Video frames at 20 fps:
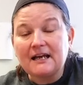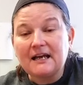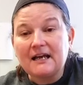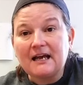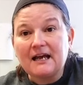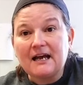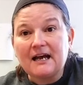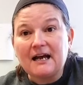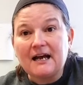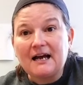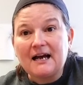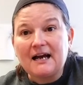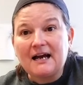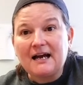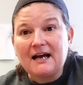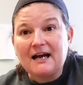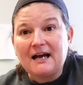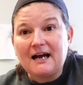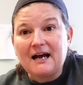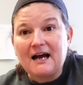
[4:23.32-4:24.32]

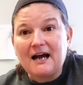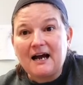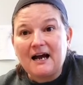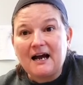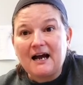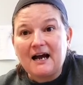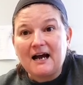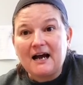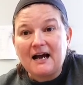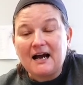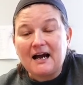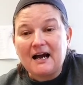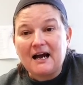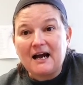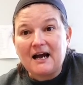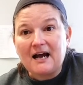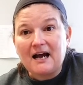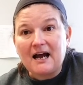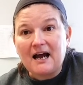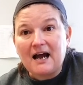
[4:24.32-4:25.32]

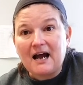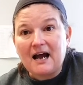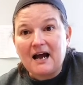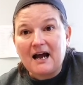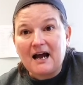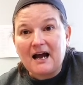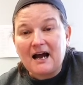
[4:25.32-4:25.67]
[no speech]